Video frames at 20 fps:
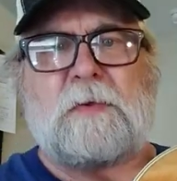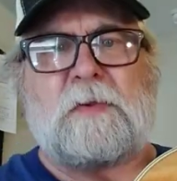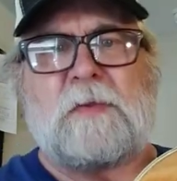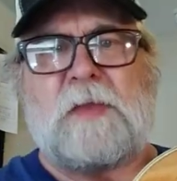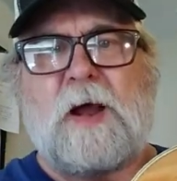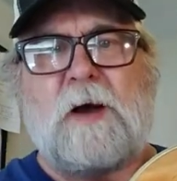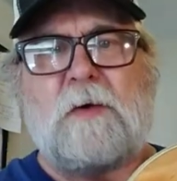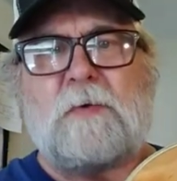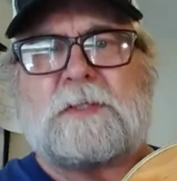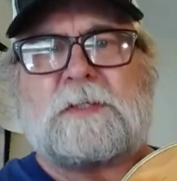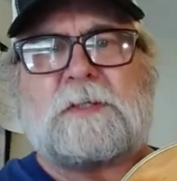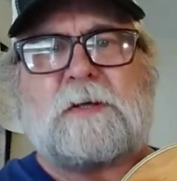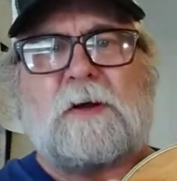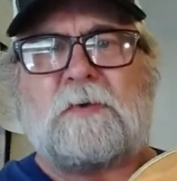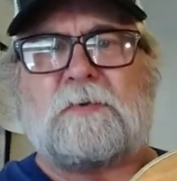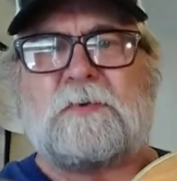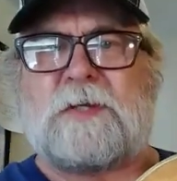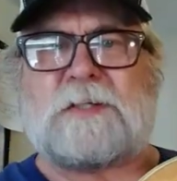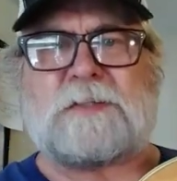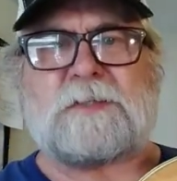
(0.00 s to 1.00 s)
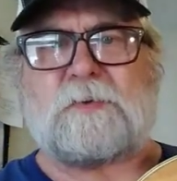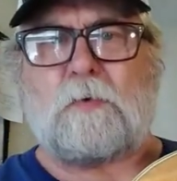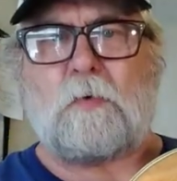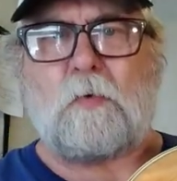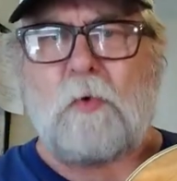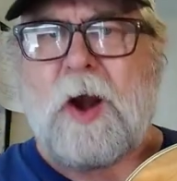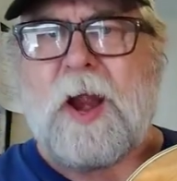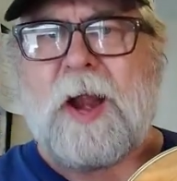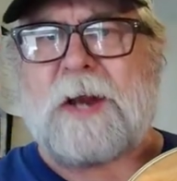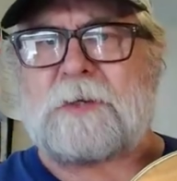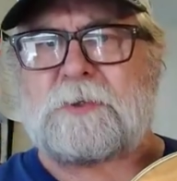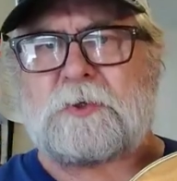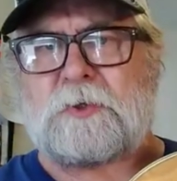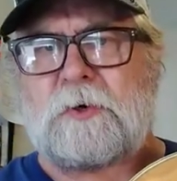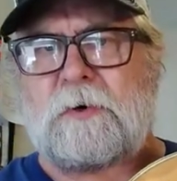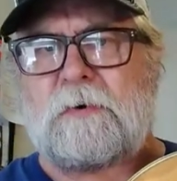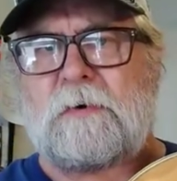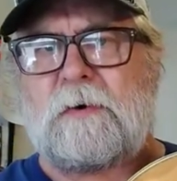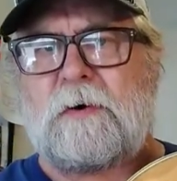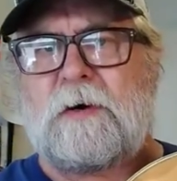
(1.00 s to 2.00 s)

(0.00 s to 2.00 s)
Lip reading: and they always called this the Rancher.